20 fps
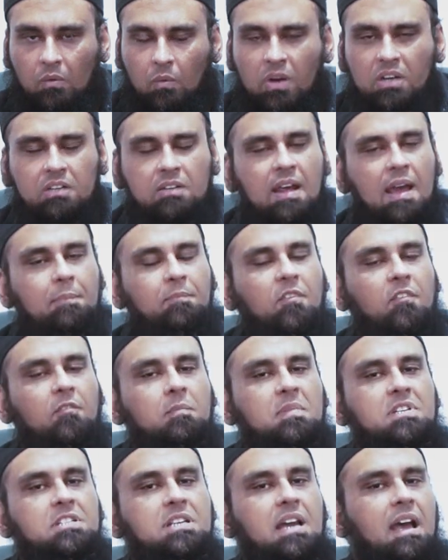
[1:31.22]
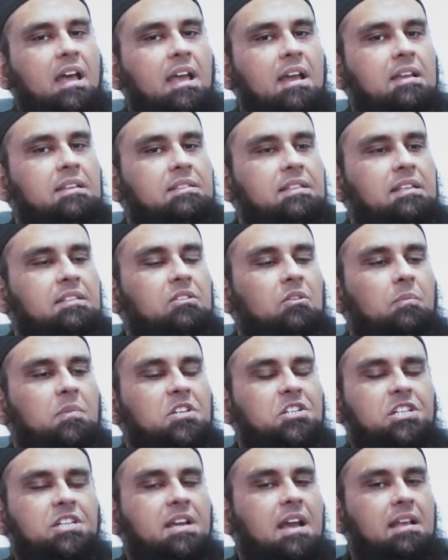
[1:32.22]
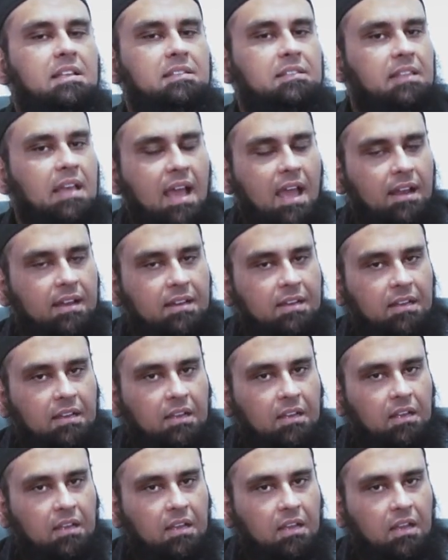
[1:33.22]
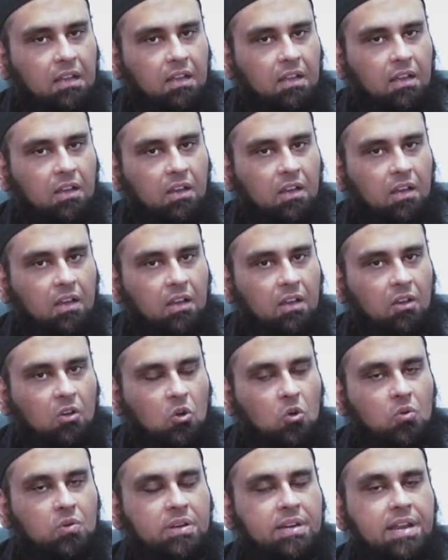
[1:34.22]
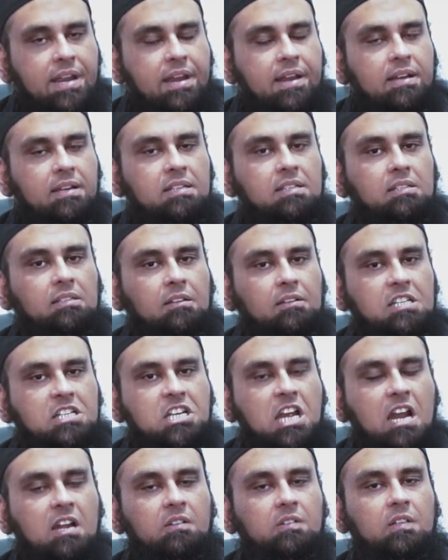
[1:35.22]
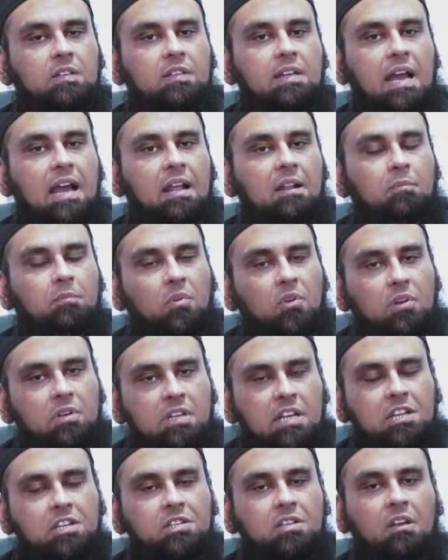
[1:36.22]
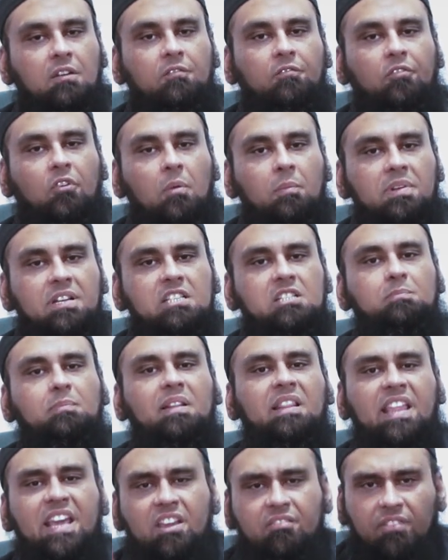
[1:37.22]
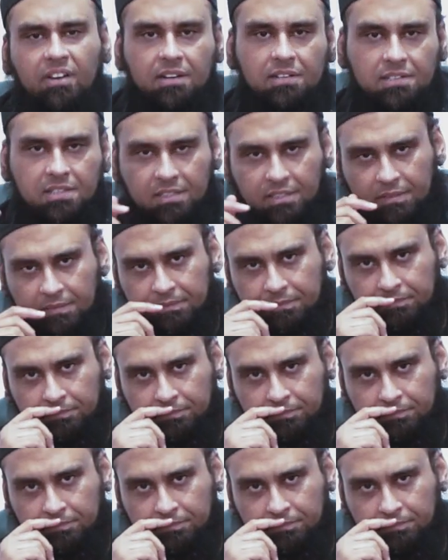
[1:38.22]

What type of Messiah is this or Messiah is that? Who needs the shelter and protection from disbelievers?